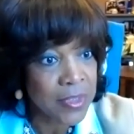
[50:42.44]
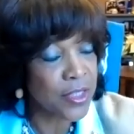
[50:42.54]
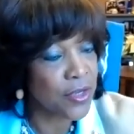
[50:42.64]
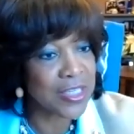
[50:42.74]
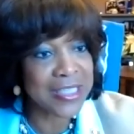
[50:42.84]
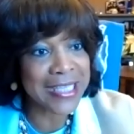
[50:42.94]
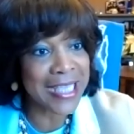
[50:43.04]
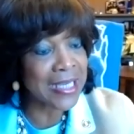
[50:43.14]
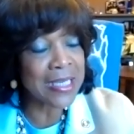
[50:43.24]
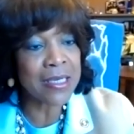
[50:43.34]
They're in a
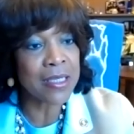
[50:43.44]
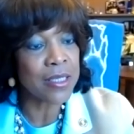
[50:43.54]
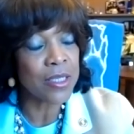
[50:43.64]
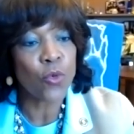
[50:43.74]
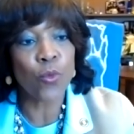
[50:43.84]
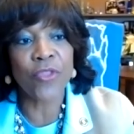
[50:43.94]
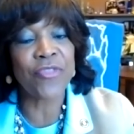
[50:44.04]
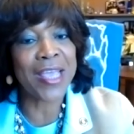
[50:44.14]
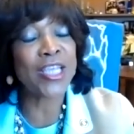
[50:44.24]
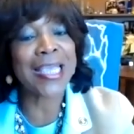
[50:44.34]
setting where
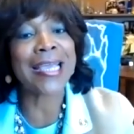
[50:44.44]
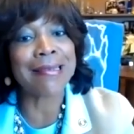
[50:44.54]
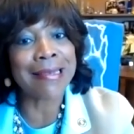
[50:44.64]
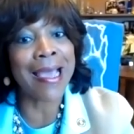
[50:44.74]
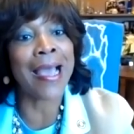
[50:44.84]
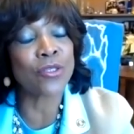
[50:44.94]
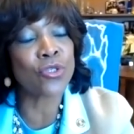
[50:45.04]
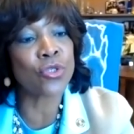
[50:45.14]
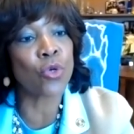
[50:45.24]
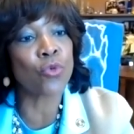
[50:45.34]
they cannot
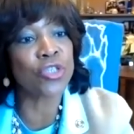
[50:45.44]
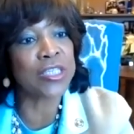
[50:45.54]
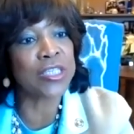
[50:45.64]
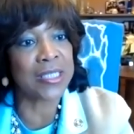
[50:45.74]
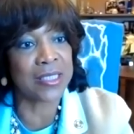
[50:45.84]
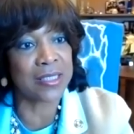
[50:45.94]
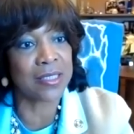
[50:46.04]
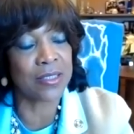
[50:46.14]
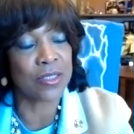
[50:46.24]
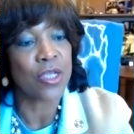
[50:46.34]
socially
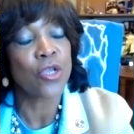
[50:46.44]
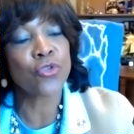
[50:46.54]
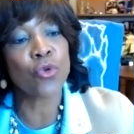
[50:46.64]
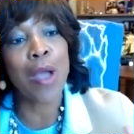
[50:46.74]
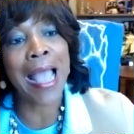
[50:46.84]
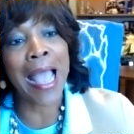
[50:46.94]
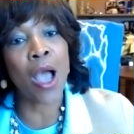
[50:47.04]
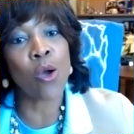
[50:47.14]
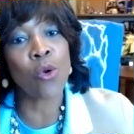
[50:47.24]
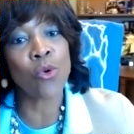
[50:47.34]
distance. So
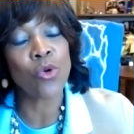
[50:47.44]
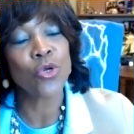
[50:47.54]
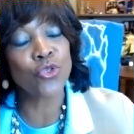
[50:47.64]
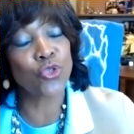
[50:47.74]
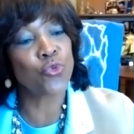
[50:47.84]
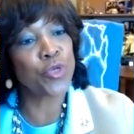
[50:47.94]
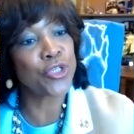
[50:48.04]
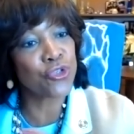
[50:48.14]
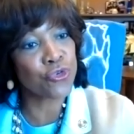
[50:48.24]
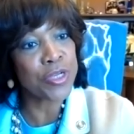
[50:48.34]
how do we
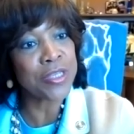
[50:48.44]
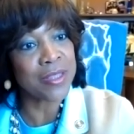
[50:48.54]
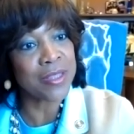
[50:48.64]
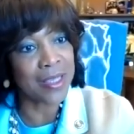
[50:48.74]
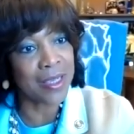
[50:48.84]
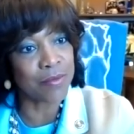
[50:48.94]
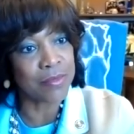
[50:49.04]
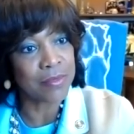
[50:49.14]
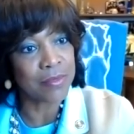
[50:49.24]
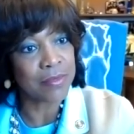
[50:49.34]
treat
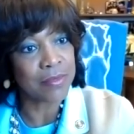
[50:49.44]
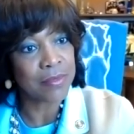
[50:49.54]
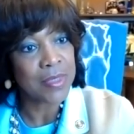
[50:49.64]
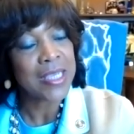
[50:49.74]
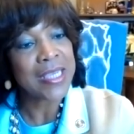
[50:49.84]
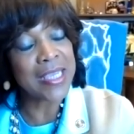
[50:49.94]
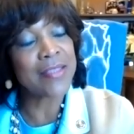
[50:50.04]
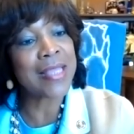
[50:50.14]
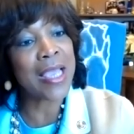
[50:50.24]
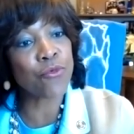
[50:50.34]
them
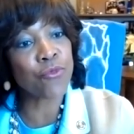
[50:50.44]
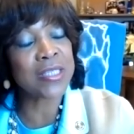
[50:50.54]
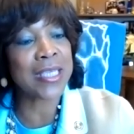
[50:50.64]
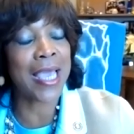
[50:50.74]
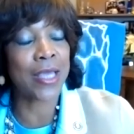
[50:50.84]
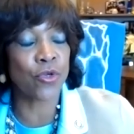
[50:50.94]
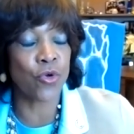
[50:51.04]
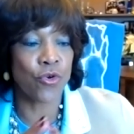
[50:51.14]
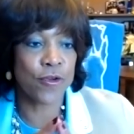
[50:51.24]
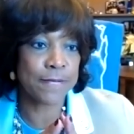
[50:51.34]
in that risk
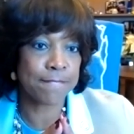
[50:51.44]
category?